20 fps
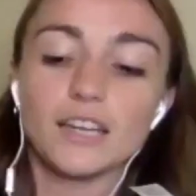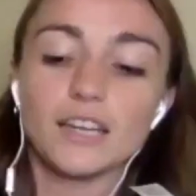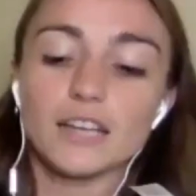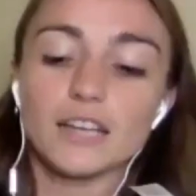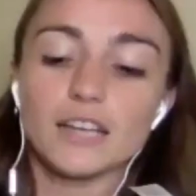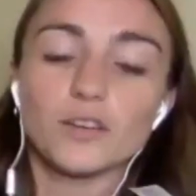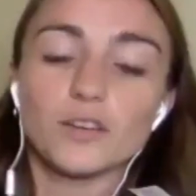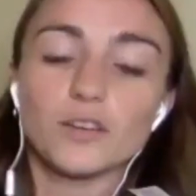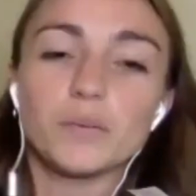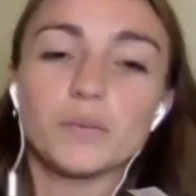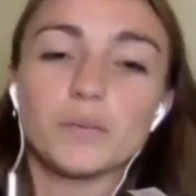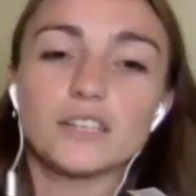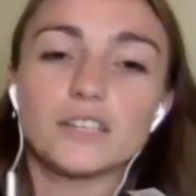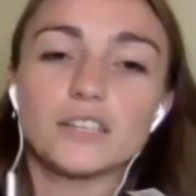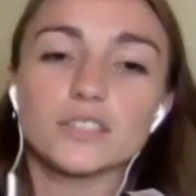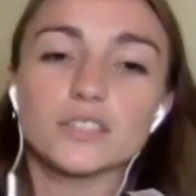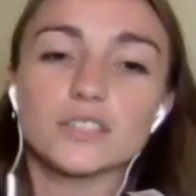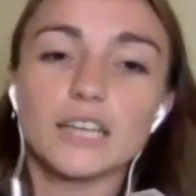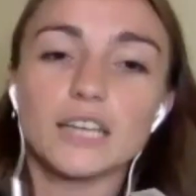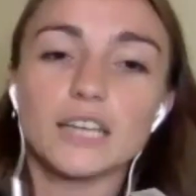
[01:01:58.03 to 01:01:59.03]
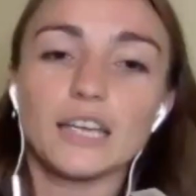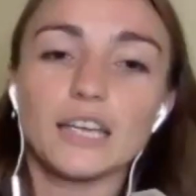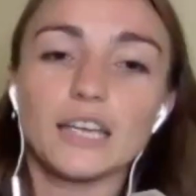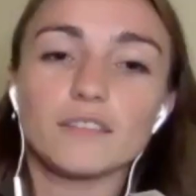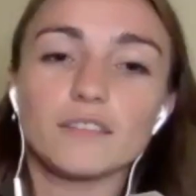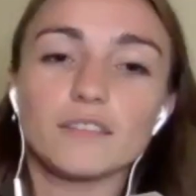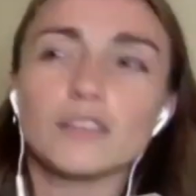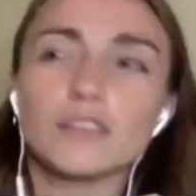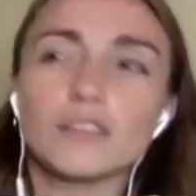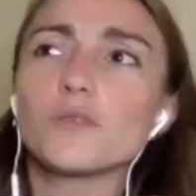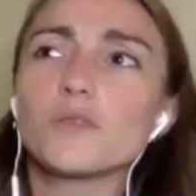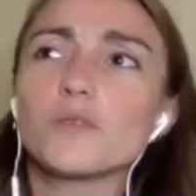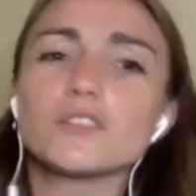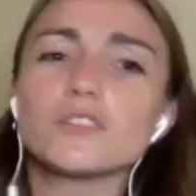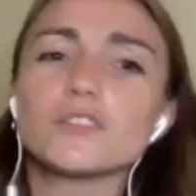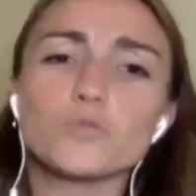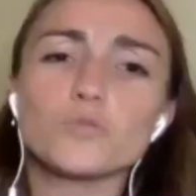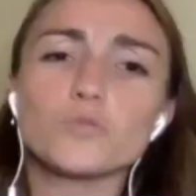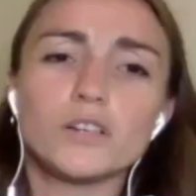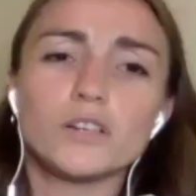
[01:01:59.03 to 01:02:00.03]
and it'll be just like like there was
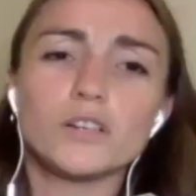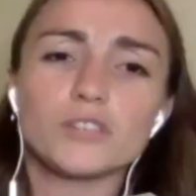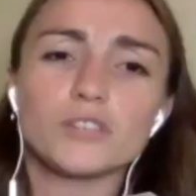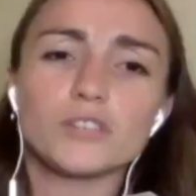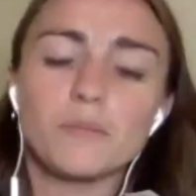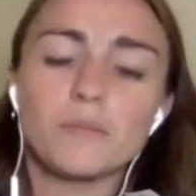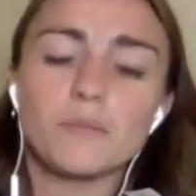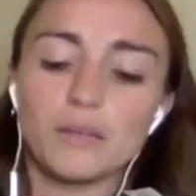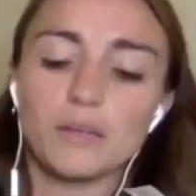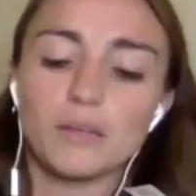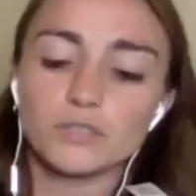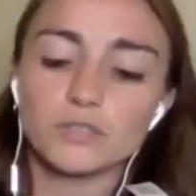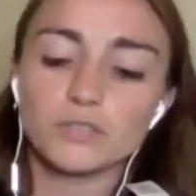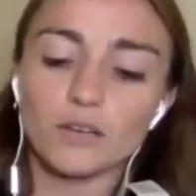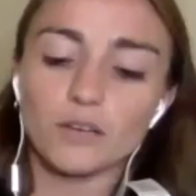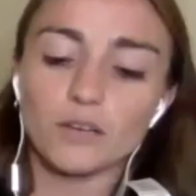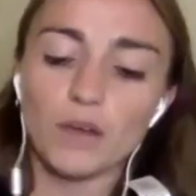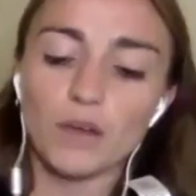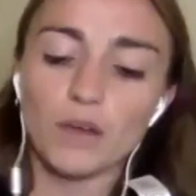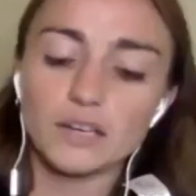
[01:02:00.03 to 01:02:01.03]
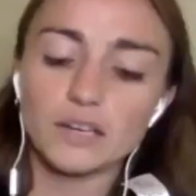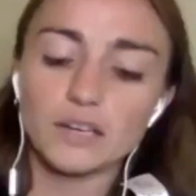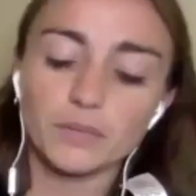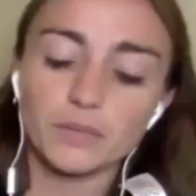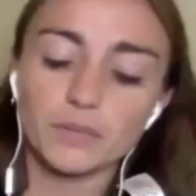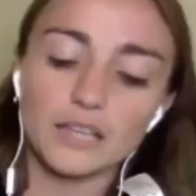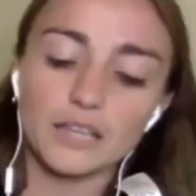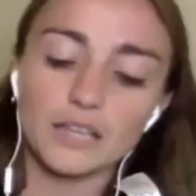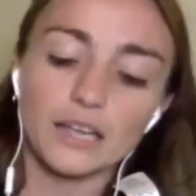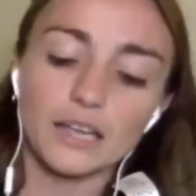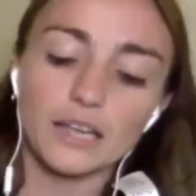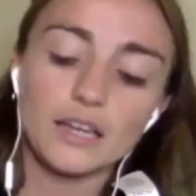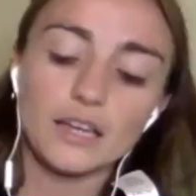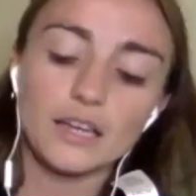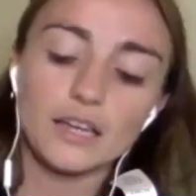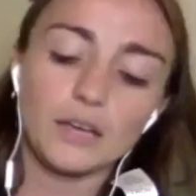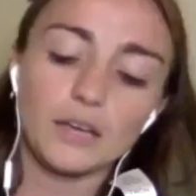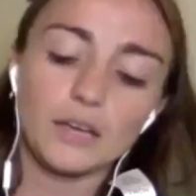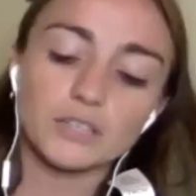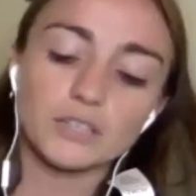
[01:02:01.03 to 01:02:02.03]
this one dream it was like a randomly like
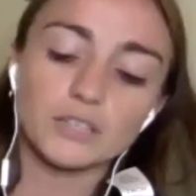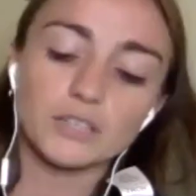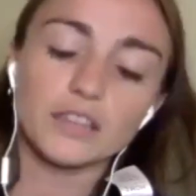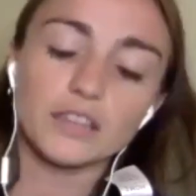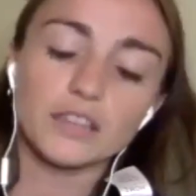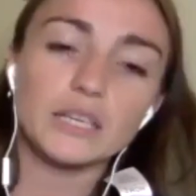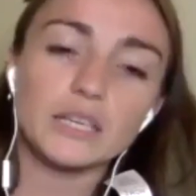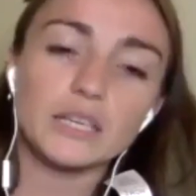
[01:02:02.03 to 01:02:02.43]
it was like a theme